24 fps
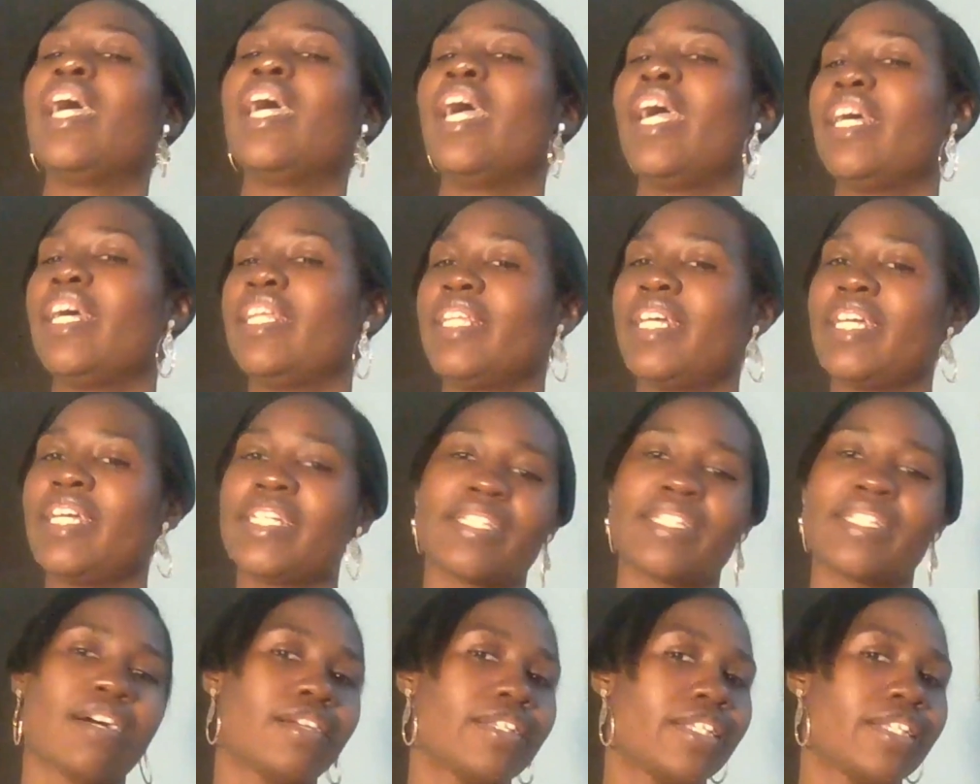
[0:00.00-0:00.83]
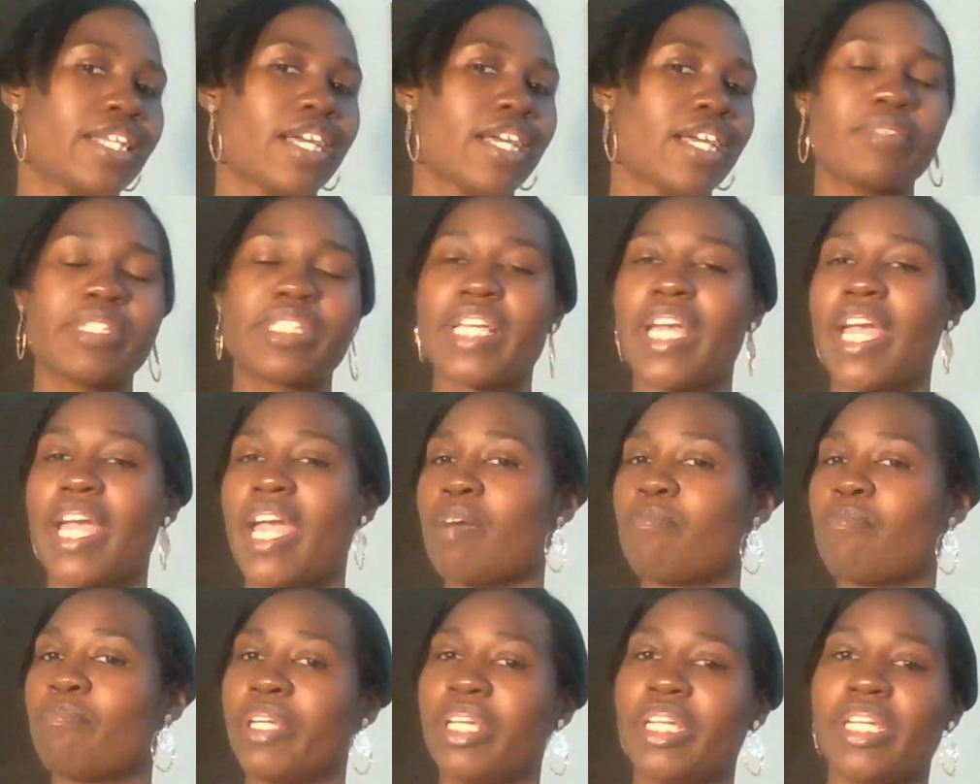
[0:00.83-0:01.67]
And they saw that I was
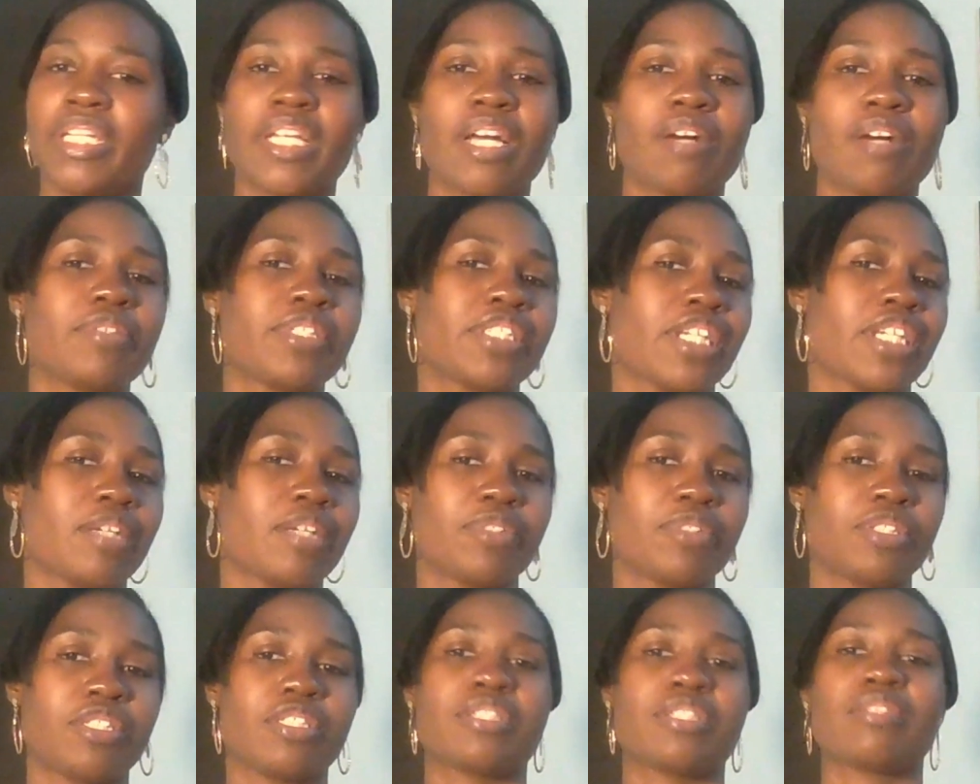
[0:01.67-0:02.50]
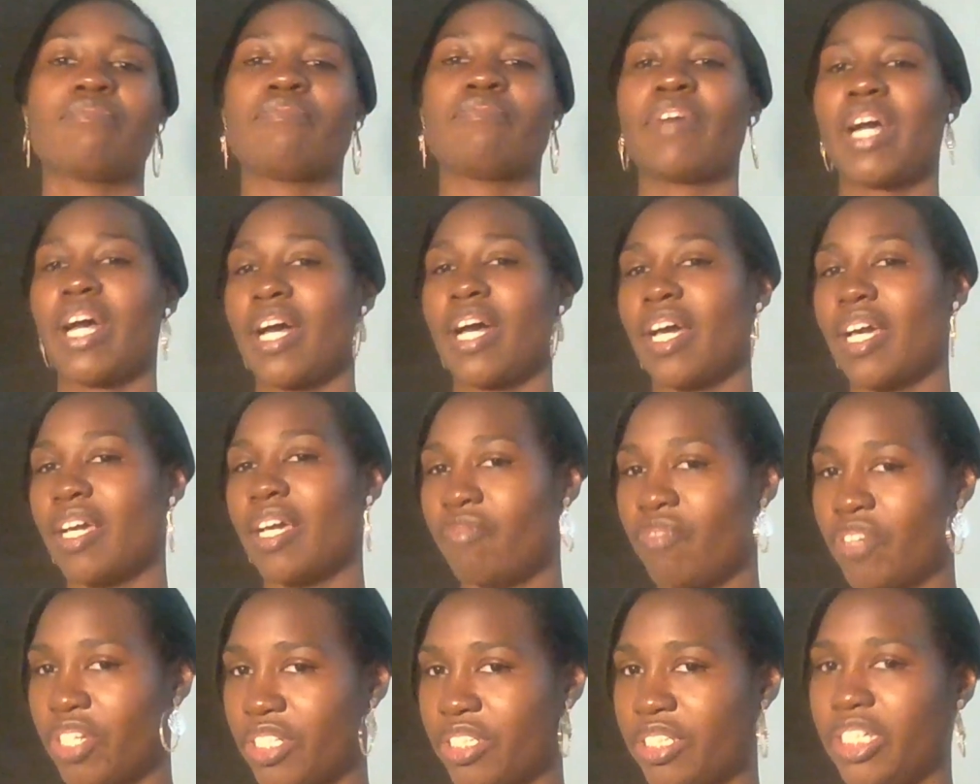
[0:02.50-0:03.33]
happy and I was able to
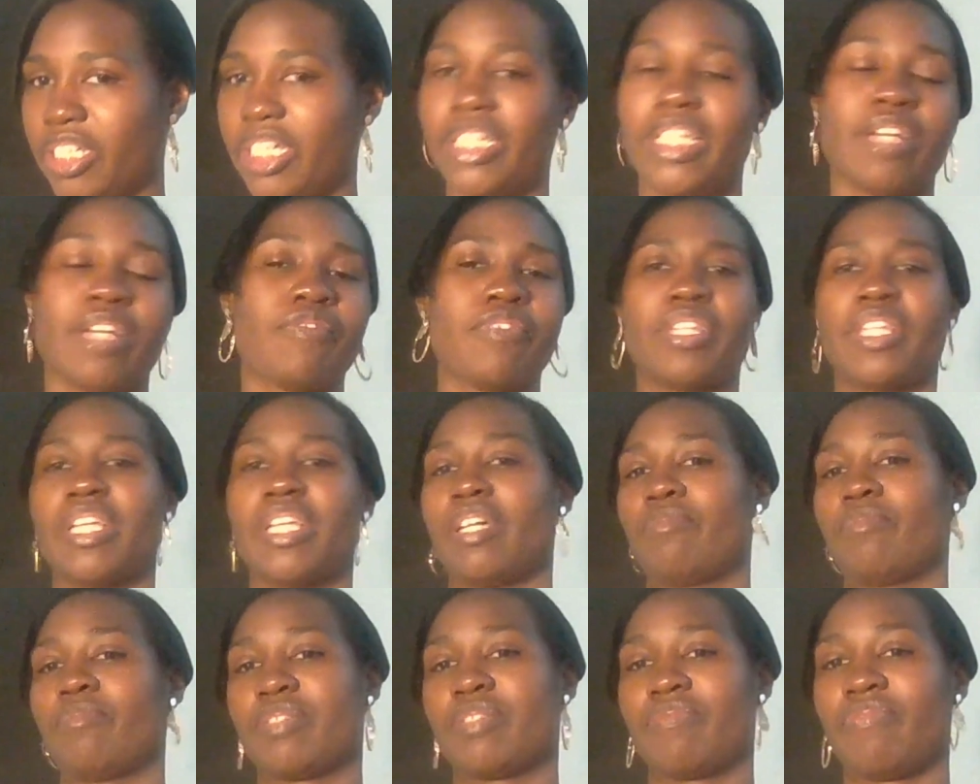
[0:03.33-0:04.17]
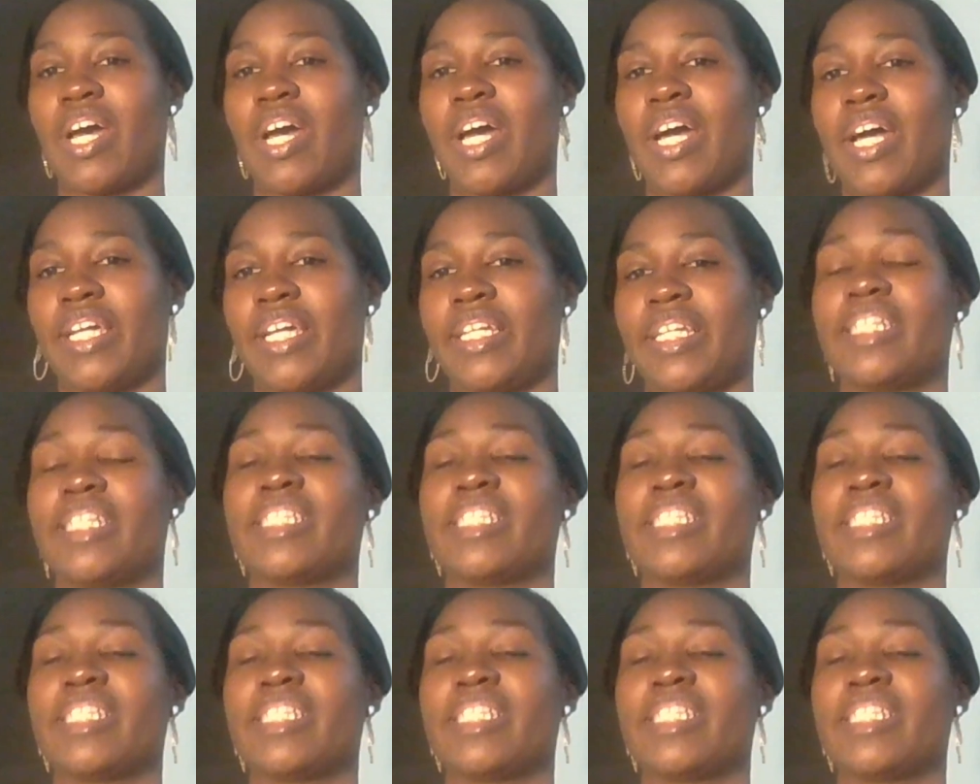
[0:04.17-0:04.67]
survive and everything was fine.